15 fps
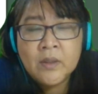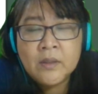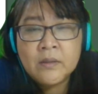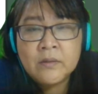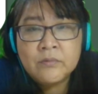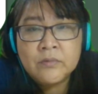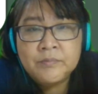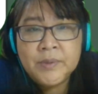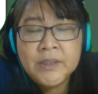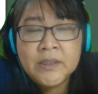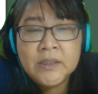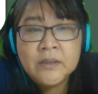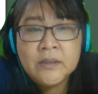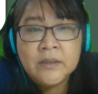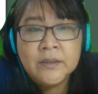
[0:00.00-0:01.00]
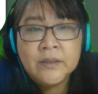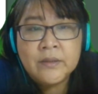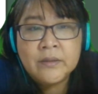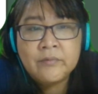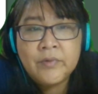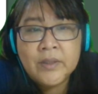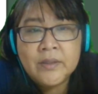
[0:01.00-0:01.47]
will be the
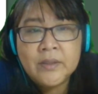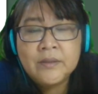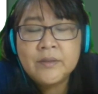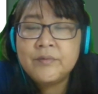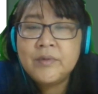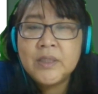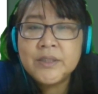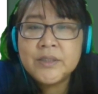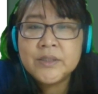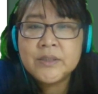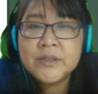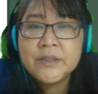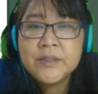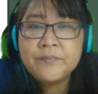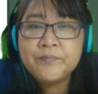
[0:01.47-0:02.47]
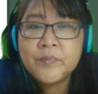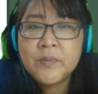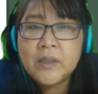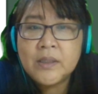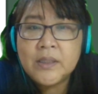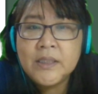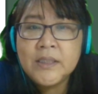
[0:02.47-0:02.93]
whether the relationship
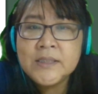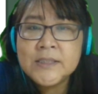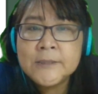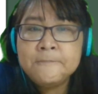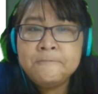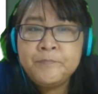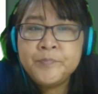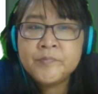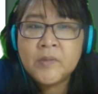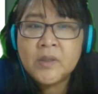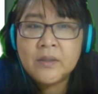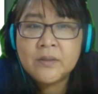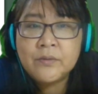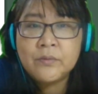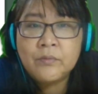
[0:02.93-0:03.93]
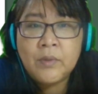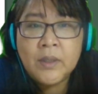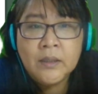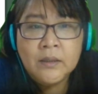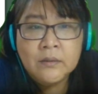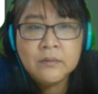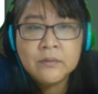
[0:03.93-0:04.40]
is a good
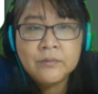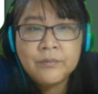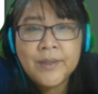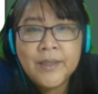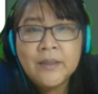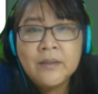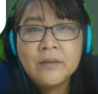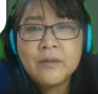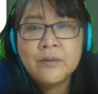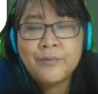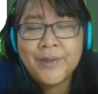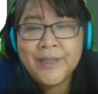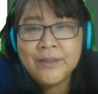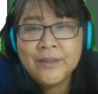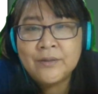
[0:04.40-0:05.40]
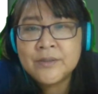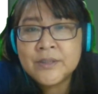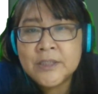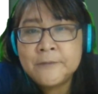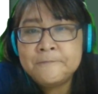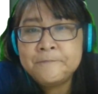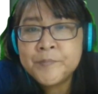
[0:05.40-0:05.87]
one, why or why
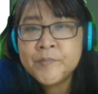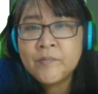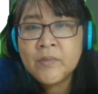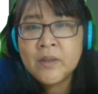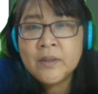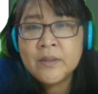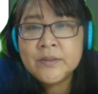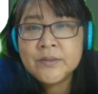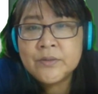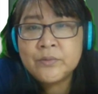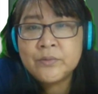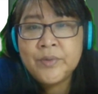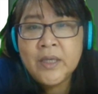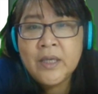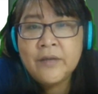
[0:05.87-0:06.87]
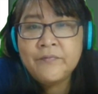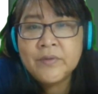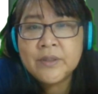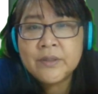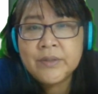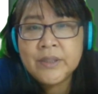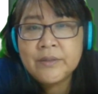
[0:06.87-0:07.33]
not. So we have a
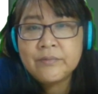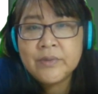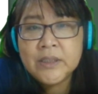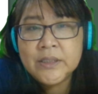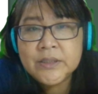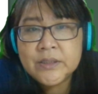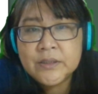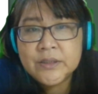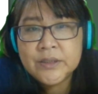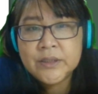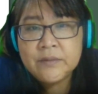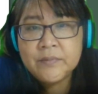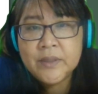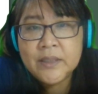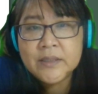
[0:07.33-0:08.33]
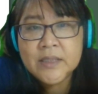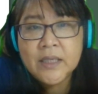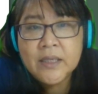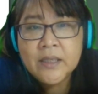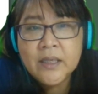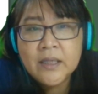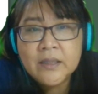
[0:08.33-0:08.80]
great relationship as
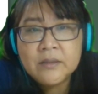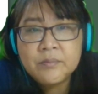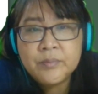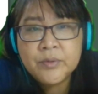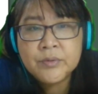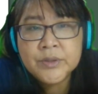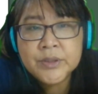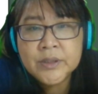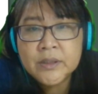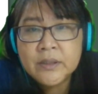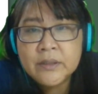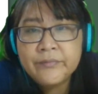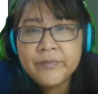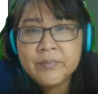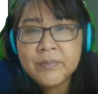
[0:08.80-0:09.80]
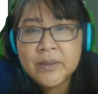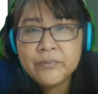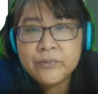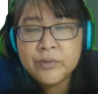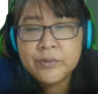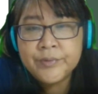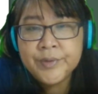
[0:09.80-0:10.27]
I can approach her with my
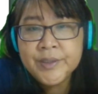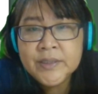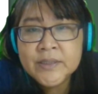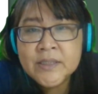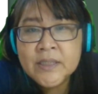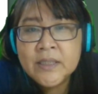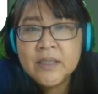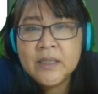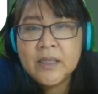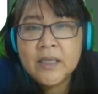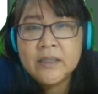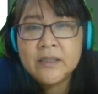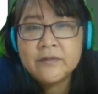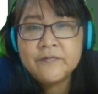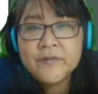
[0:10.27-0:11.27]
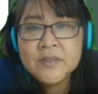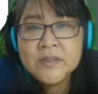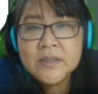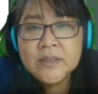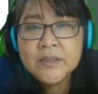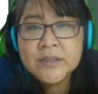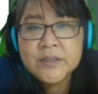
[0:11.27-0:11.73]
worries and the first
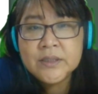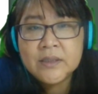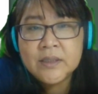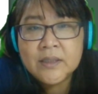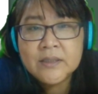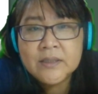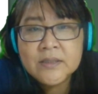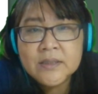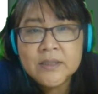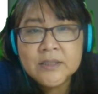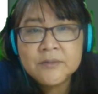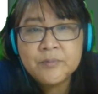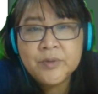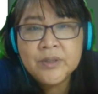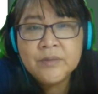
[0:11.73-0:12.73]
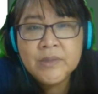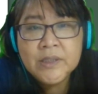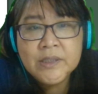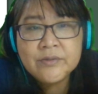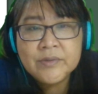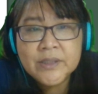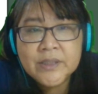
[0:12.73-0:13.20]
thing she does is bring me
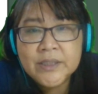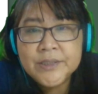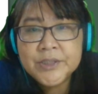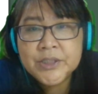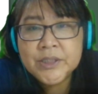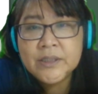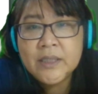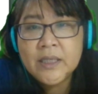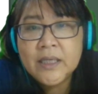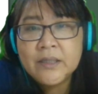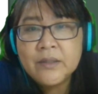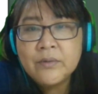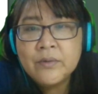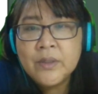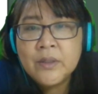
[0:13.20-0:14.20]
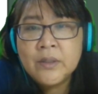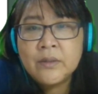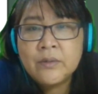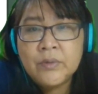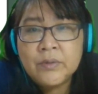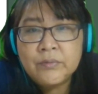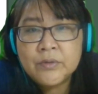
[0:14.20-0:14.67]
to the kitchen and
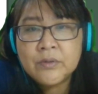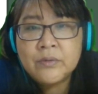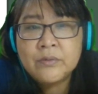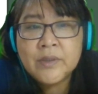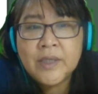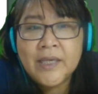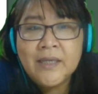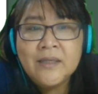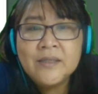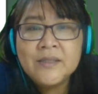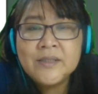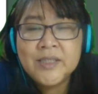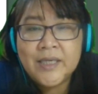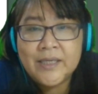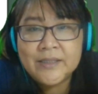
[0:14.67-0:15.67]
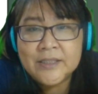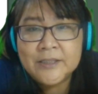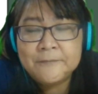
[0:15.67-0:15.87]
we will cook and chat.